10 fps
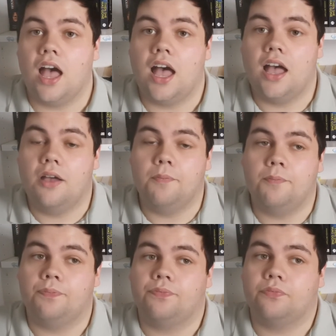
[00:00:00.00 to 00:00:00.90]

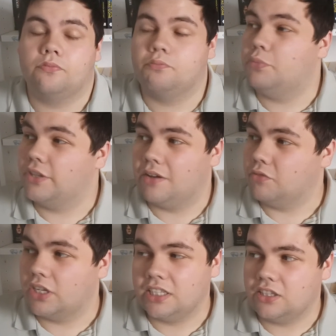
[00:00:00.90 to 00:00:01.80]
Um, but then
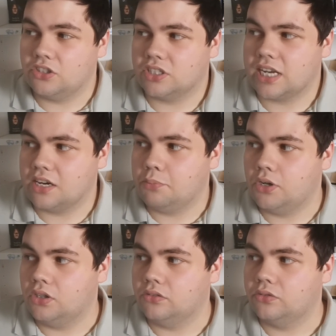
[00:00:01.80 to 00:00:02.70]
really they just kind of
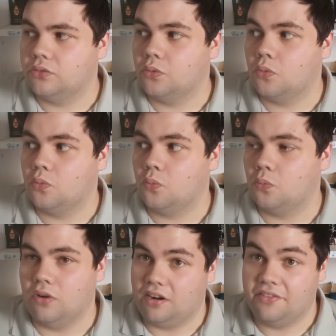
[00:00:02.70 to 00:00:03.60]
put
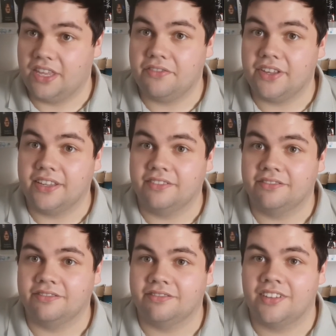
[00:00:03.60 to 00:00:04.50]
wherever they fit.
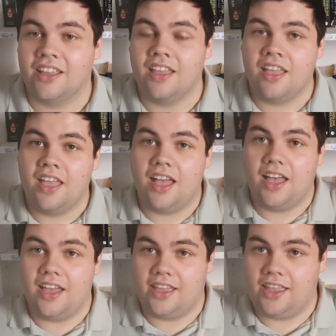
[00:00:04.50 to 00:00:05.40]

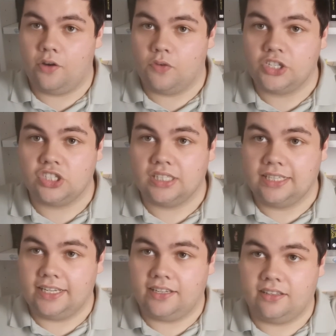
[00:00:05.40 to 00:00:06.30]
Uh,
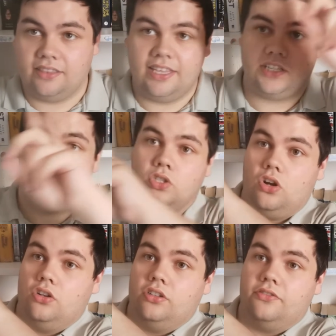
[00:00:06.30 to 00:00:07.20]
originally, this was
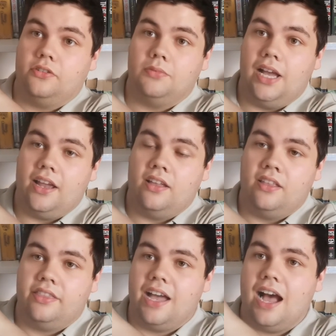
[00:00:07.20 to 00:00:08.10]
ordered from like
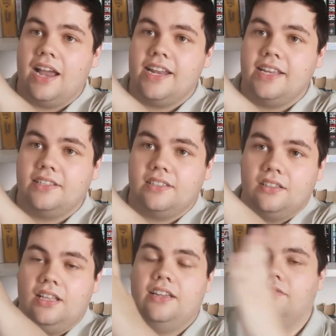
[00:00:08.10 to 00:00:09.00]
the
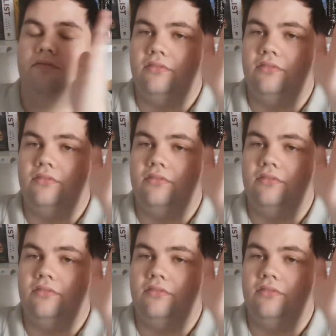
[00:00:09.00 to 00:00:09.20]
highest, like